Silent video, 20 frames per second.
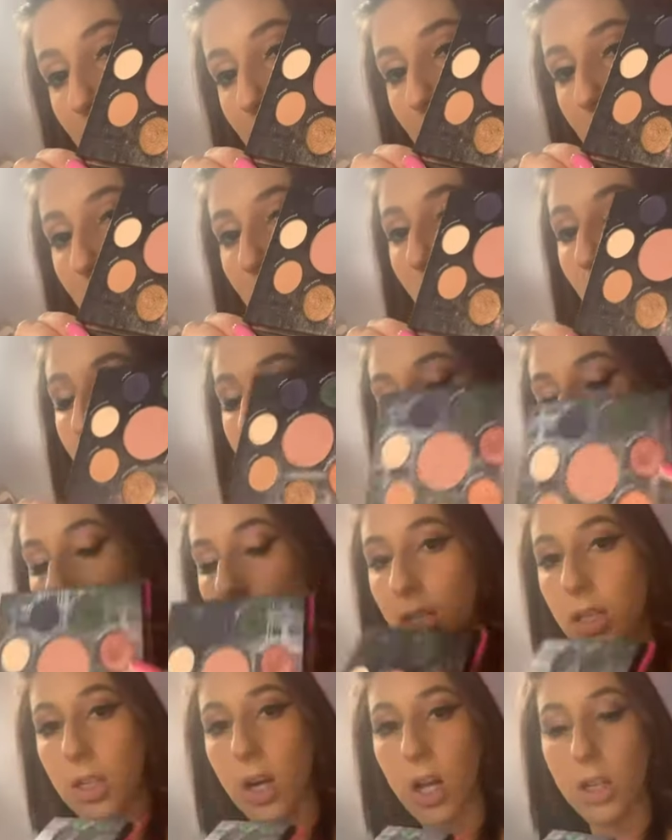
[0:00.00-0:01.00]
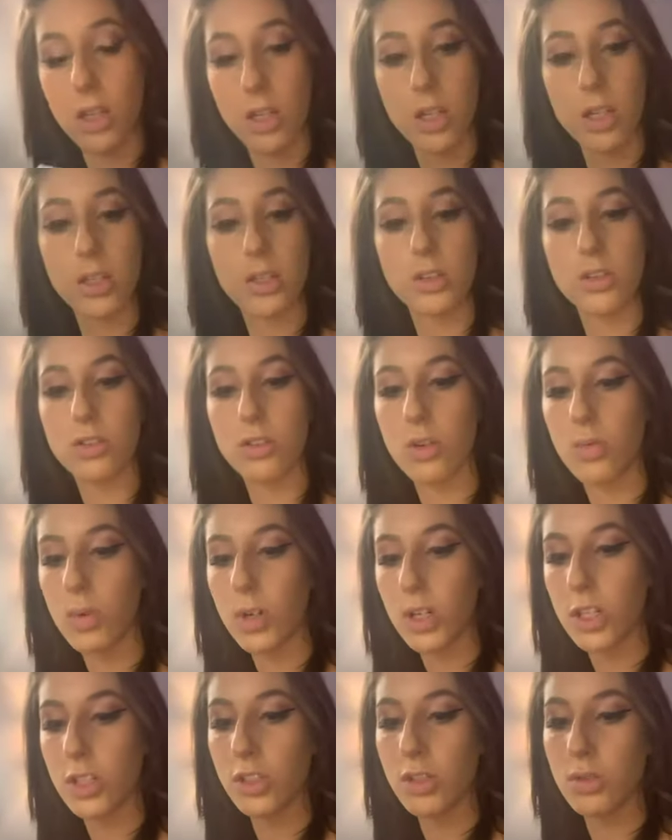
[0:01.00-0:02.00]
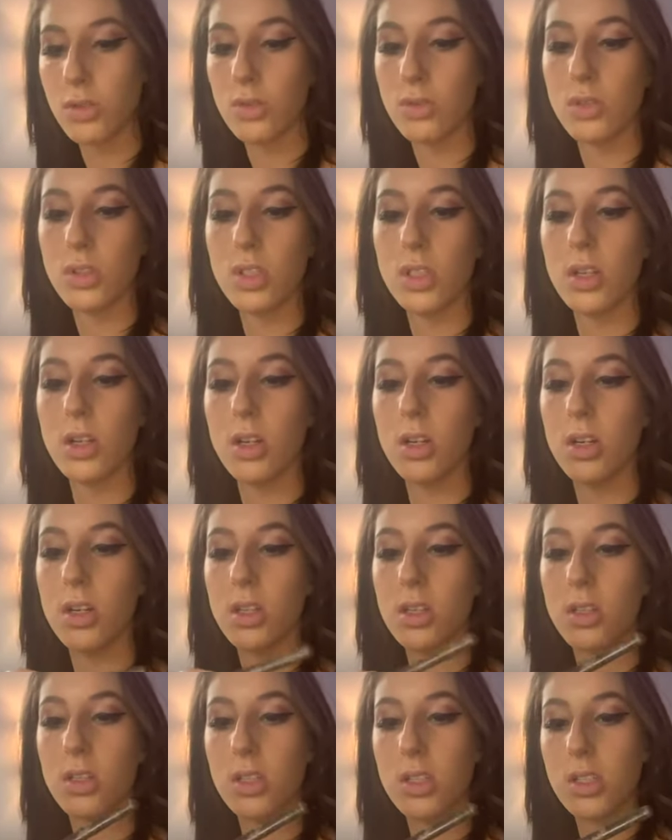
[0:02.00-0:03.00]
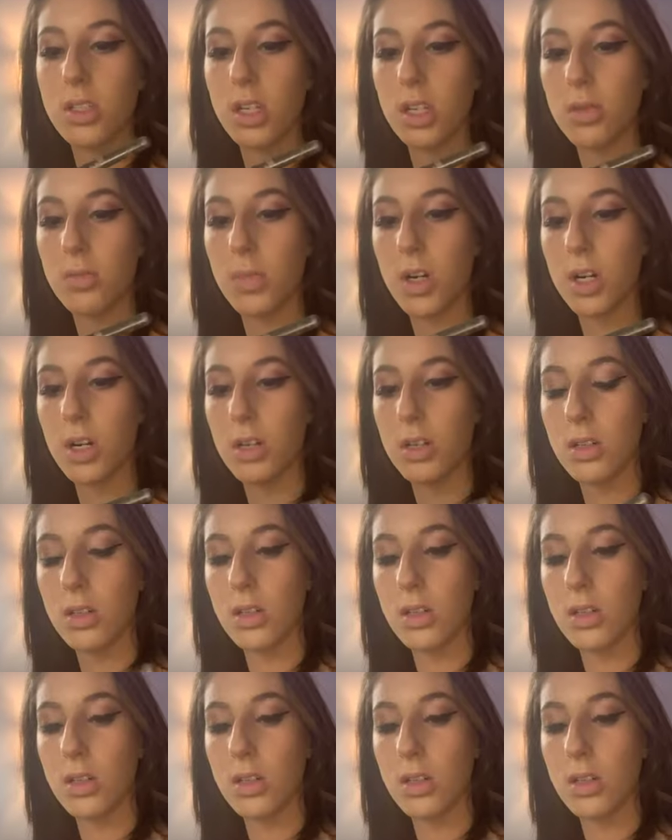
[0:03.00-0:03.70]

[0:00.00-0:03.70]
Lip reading: goldy color. So we're going to use the Sigma